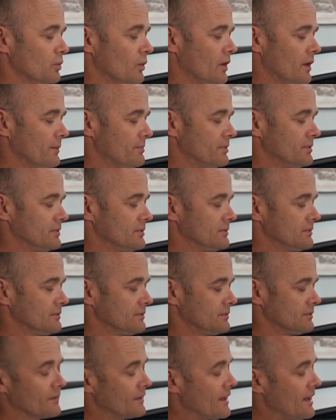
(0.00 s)
wipe.
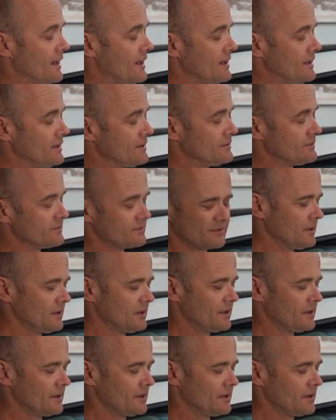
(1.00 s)
And